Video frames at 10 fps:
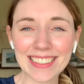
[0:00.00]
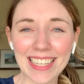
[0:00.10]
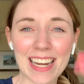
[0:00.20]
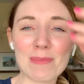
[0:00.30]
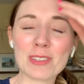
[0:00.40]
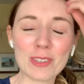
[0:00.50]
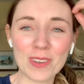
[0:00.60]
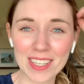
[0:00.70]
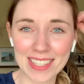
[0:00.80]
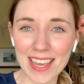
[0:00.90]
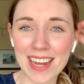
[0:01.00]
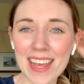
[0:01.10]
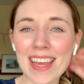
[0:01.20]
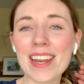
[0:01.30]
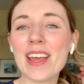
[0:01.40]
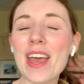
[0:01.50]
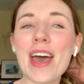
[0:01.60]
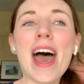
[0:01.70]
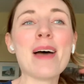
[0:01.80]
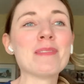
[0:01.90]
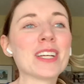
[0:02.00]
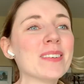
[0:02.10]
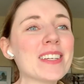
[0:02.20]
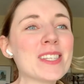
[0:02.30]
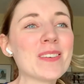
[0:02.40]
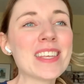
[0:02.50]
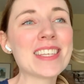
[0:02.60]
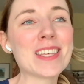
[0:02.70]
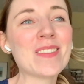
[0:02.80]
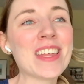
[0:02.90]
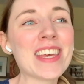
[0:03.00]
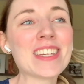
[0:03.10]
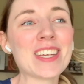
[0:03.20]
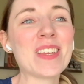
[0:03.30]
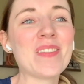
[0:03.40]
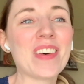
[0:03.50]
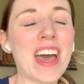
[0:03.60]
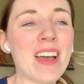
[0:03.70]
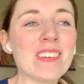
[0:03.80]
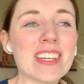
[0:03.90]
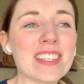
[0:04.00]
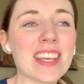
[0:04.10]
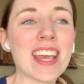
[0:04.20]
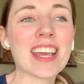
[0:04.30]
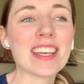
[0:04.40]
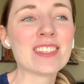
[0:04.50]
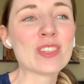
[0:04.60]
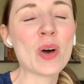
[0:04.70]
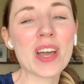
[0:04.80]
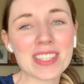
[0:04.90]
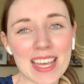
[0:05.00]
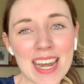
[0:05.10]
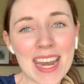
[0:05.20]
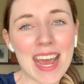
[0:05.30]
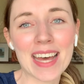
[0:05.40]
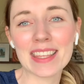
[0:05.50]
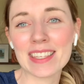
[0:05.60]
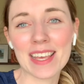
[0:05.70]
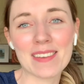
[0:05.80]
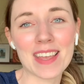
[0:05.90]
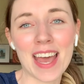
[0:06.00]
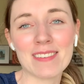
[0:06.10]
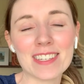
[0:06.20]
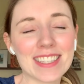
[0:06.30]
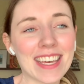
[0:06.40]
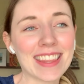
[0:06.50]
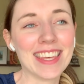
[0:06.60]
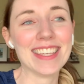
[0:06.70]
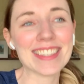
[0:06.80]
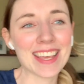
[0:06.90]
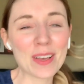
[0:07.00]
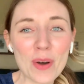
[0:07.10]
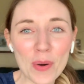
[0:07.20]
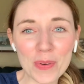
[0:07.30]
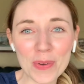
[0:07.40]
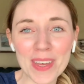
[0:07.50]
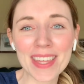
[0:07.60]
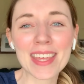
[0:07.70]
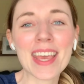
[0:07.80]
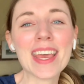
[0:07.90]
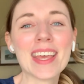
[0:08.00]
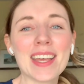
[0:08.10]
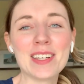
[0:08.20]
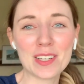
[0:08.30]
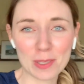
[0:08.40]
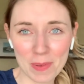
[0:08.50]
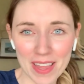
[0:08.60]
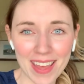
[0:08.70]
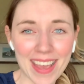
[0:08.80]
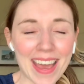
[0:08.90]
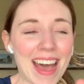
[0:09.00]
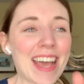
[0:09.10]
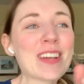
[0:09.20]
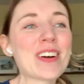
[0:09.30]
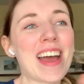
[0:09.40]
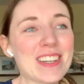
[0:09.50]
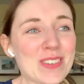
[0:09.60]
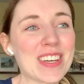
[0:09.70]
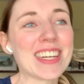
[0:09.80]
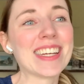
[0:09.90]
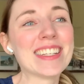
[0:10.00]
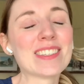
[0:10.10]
And I'm so excited. I'm nervous for the simulation, but I'm just like so excited at the same time just to get this like over with and just be like, I graduated.